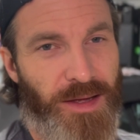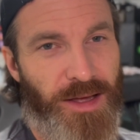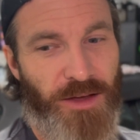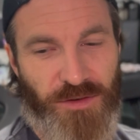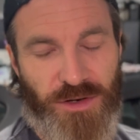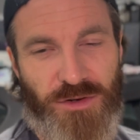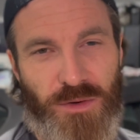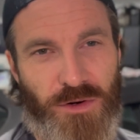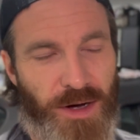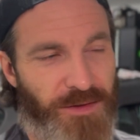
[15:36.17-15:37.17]
if you
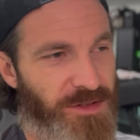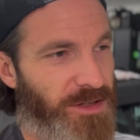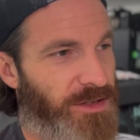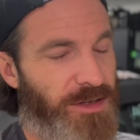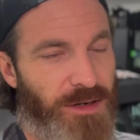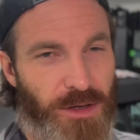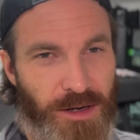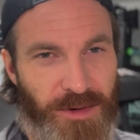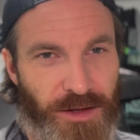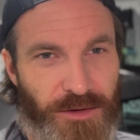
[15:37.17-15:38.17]
don't know, I've said this in a lot of
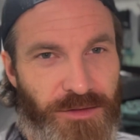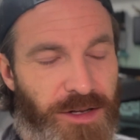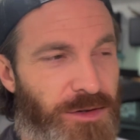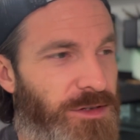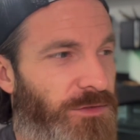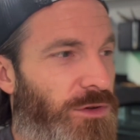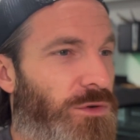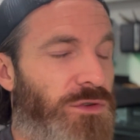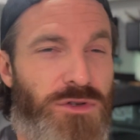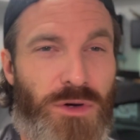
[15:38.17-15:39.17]
my other videos, if you
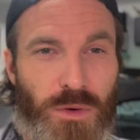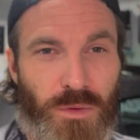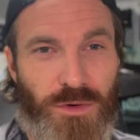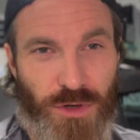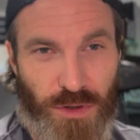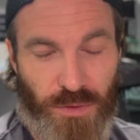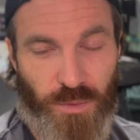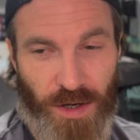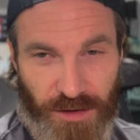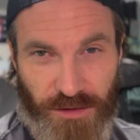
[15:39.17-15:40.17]
don't know
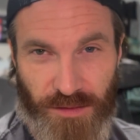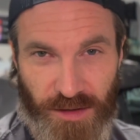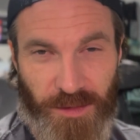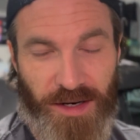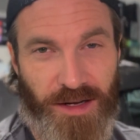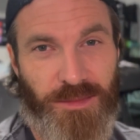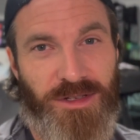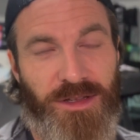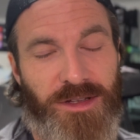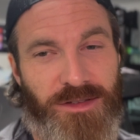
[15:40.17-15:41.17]
what you're doing when it comes
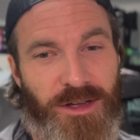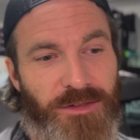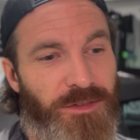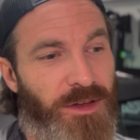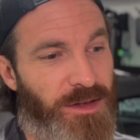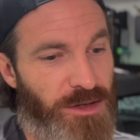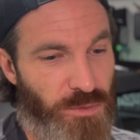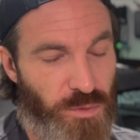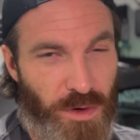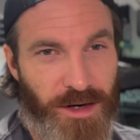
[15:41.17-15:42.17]
to this stuff, you
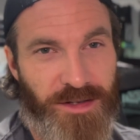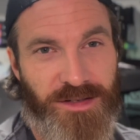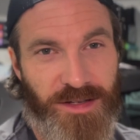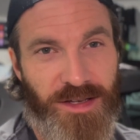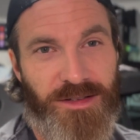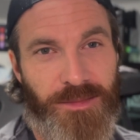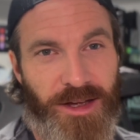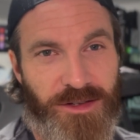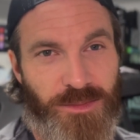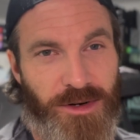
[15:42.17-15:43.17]
want to seek some
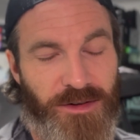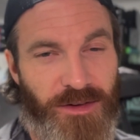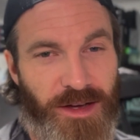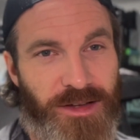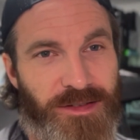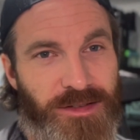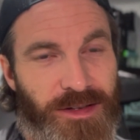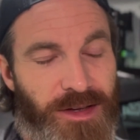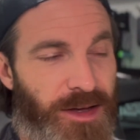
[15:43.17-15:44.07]
expert advice.